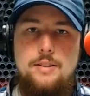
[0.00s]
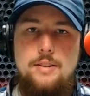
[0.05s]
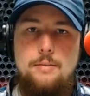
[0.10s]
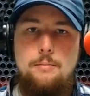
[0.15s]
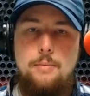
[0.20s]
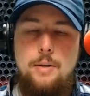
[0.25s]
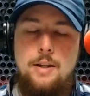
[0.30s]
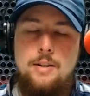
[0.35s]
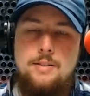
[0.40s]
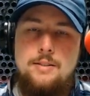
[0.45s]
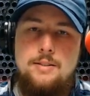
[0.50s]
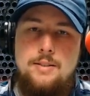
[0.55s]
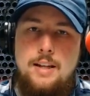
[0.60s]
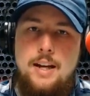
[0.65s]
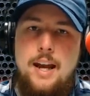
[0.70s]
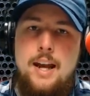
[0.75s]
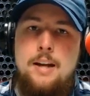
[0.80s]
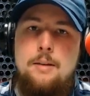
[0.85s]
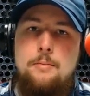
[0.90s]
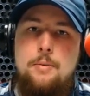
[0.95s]
because it's an
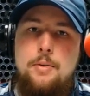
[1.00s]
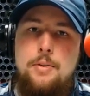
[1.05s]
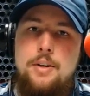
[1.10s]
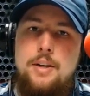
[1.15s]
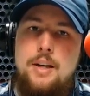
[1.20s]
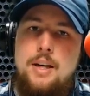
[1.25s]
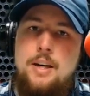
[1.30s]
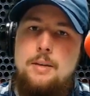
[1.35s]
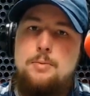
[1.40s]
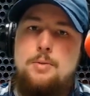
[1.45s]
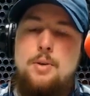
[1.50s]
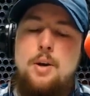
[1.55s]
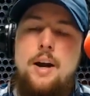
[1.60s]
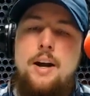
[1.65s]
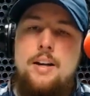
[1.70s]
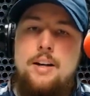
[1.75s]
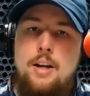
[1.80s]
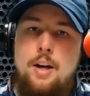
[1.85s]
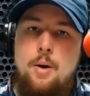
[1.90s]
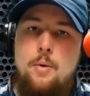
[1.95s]
animal that keeps
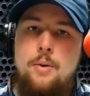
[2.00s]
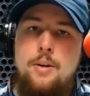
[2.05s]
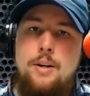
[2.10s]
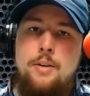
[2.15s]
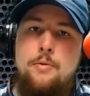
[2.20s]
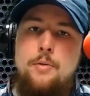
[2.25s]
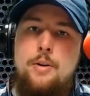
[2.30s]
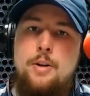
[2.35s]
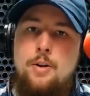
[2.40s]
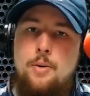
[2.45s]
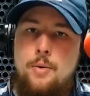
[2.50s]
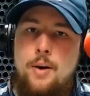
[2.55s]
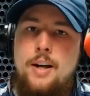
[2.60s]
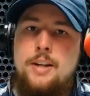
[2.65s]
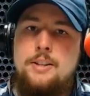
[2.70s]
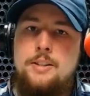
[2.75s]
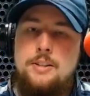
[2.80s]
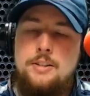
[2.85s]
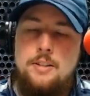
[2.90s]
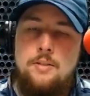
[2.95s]
trying to go in different
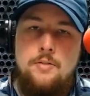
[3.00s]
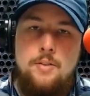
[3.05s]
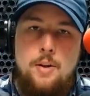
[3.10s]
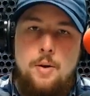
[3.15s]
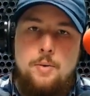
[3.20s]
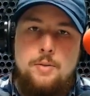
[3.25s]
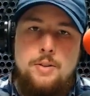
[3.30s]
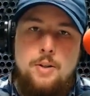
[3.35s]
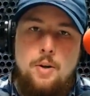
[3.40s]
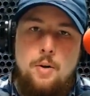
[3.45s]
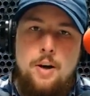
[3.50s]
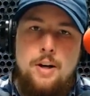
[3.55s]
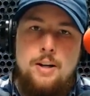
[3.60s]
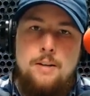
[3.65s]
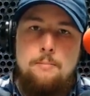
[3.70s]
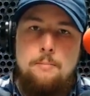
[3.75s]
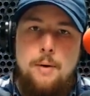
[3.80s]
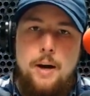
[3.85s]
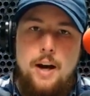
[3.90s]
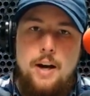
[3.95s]
directions, even though it's a great
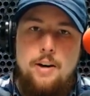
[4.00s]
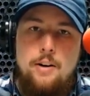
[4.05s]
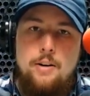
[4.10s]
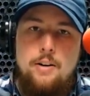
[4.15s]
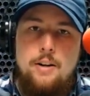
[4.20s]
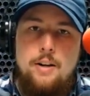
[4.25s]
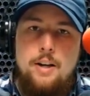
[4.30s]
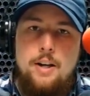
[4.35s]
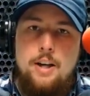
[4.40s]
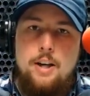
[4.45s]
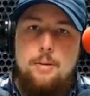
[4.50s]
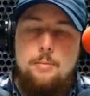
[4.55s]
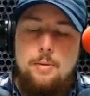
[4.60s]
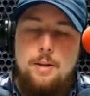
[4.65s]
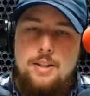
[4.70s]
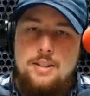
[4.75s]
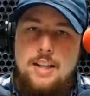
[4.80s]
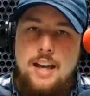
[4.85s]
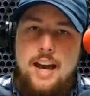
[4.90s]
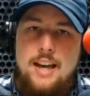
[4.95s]
empire,
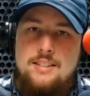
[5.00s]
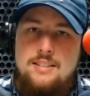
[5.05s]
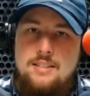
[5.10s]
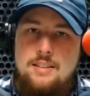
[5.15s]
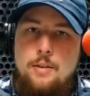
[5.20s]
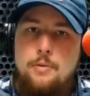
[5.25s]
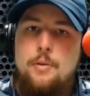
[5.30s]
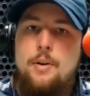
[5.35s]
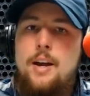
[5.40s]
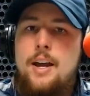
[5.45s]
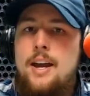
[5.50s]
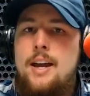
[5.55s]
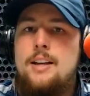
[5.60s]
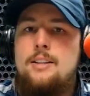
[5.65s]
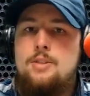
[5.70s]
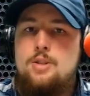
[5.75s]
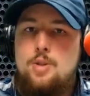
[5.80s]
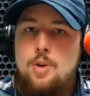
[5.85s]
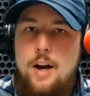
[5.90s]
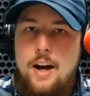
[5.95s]
because it has different
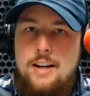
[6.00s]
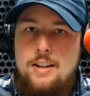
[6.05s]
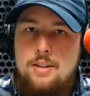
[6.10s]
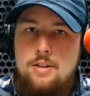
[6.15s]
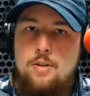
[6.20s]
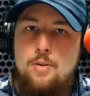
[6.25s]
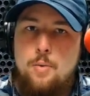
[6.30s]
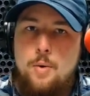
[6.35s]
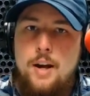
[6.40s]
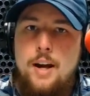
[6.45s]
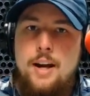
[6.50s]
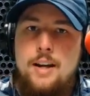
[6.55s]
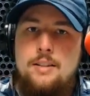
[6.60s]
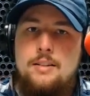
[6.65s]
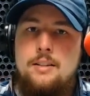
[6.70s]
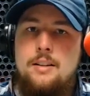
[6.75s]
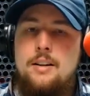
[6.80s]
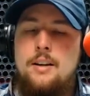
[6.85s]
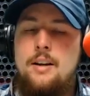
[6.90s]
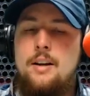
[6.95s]
heads trying to direct
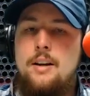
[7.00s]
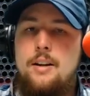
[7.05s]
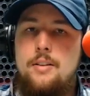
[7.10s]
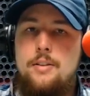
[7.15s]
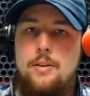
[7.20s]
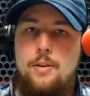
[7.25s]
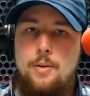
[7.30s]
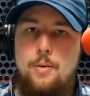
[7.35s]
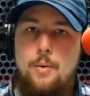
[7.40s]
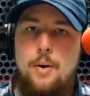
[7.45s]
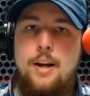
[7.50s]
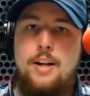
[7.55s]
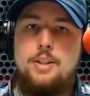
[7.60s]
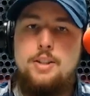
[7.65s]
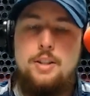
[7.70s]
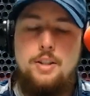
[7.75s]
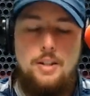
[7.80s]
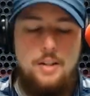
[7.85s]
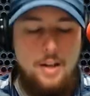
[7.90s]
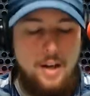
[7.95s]
the
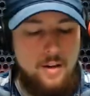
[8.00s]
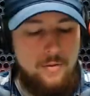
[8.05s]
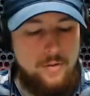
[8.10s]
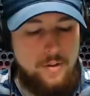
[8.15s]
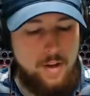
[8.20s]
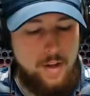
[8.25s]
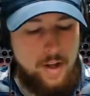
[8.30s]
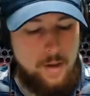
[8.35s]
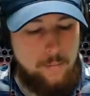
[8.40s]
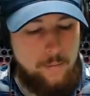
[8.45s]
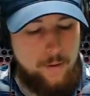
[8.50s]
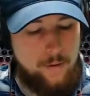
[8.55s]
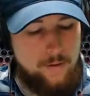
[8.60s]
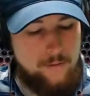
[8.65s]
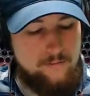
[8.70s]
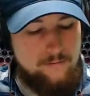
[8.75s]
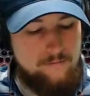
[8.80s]
direction of the leopard.